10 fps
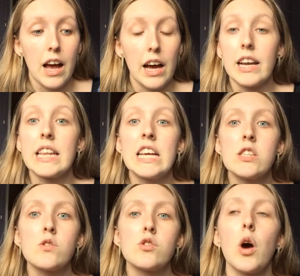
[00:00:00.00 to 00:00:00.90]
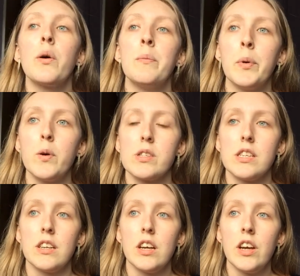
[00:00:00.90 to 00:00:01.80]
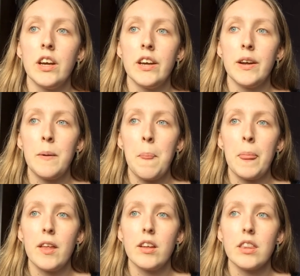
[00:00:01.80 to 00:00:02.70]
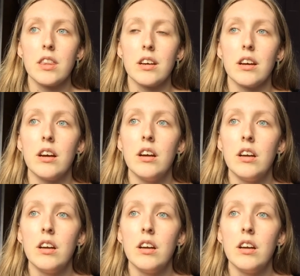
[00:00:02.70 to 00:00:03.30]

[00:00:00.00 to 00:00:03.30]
And I think it's so important that